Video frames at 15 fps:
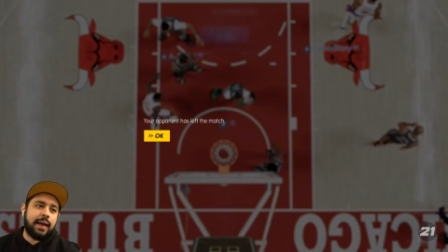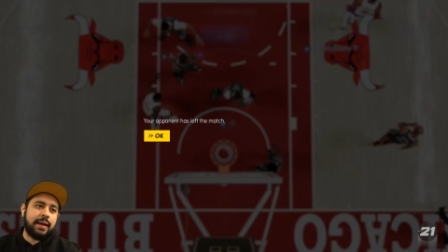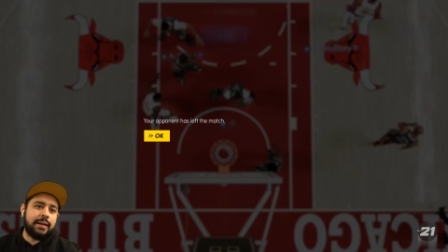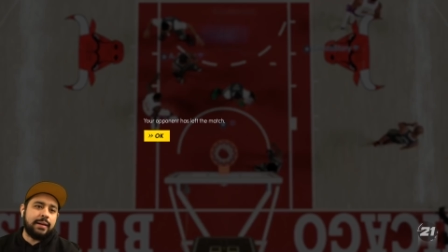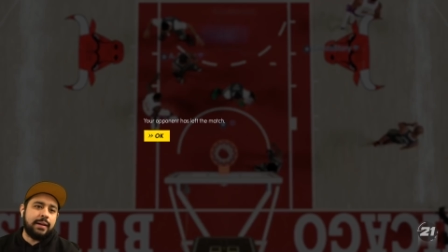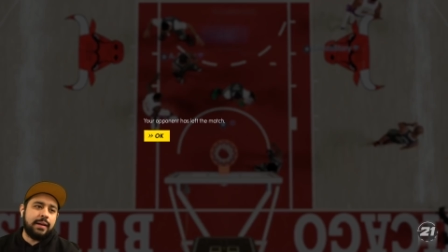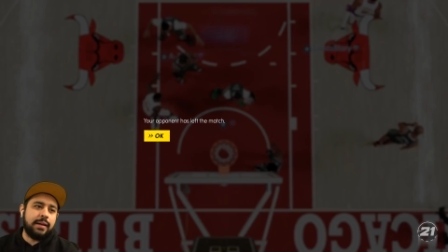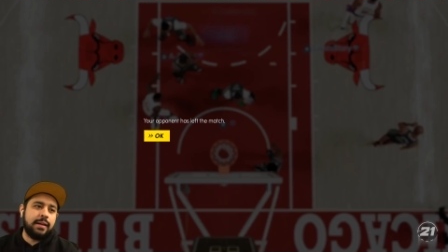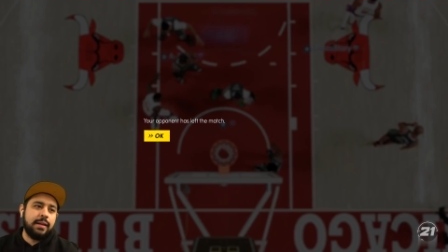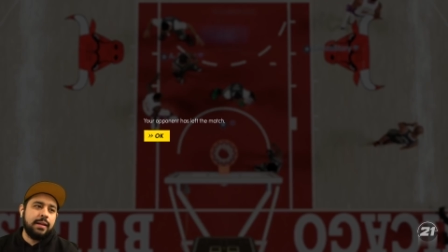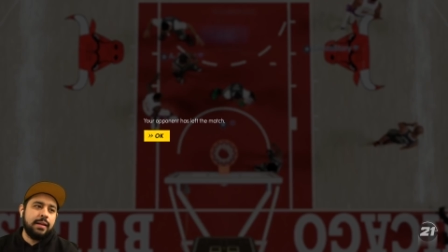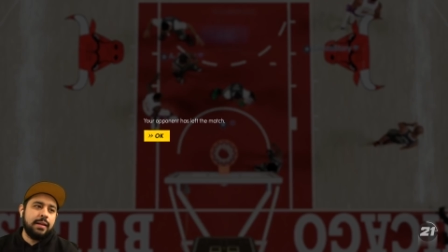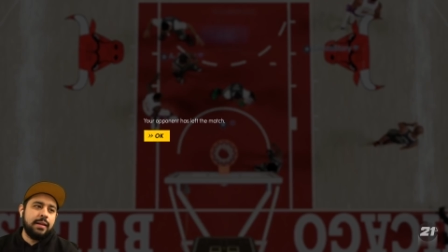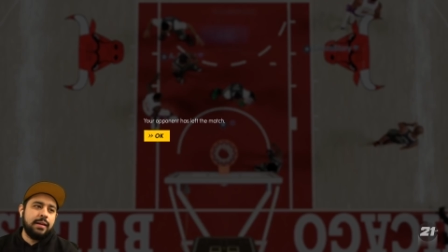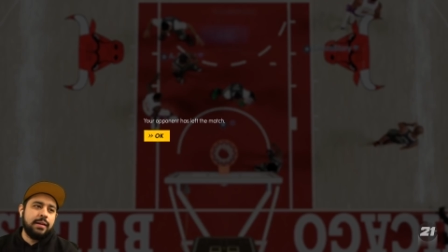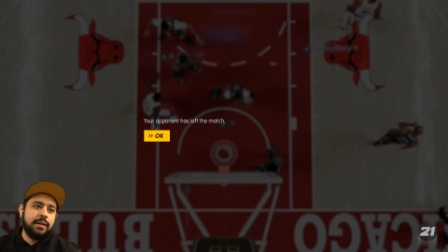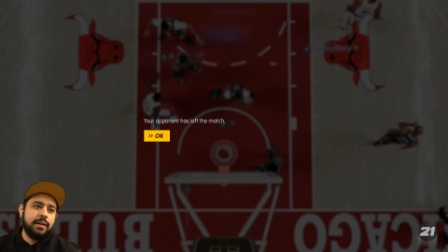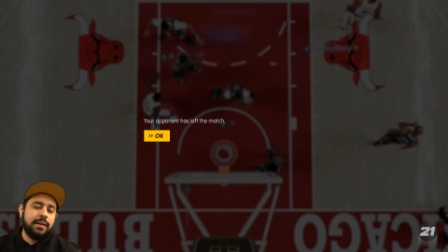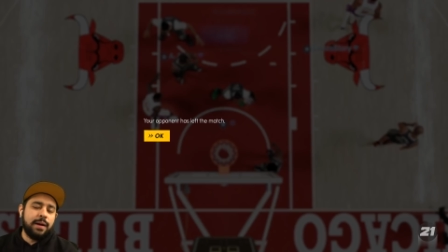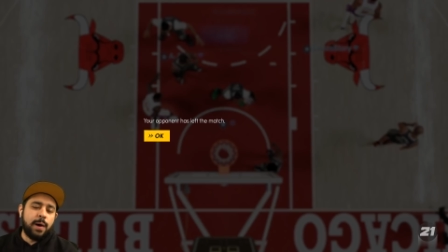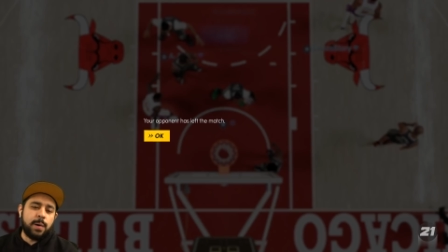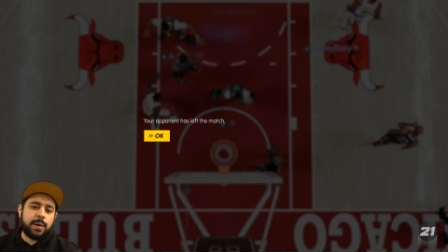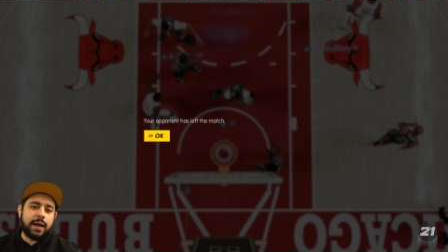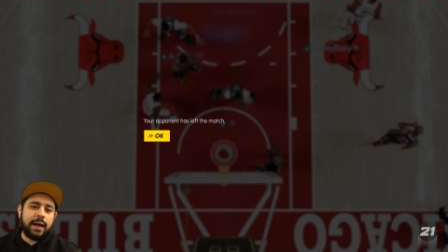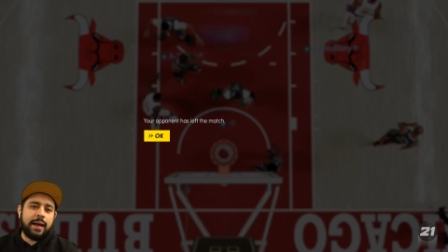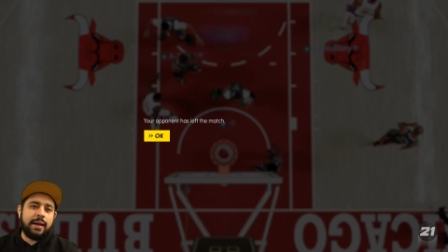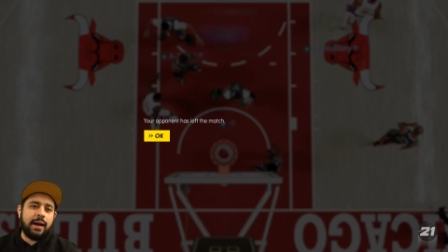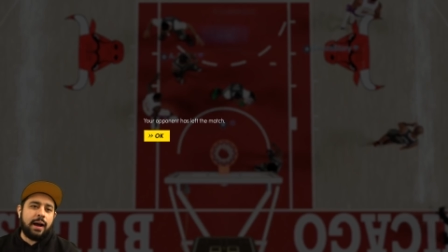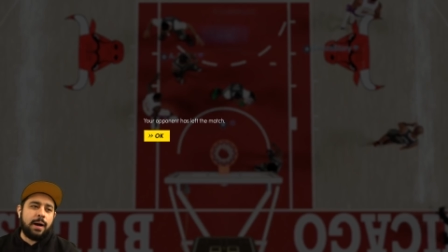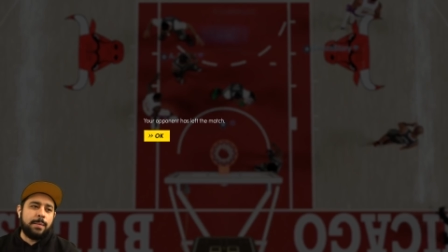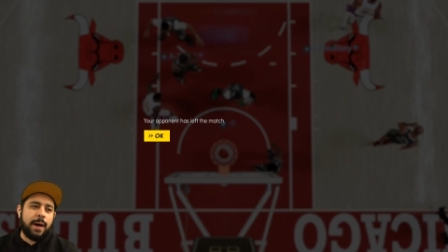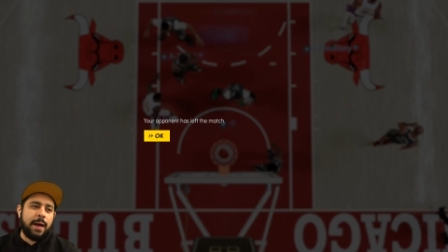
And... Okay, uh,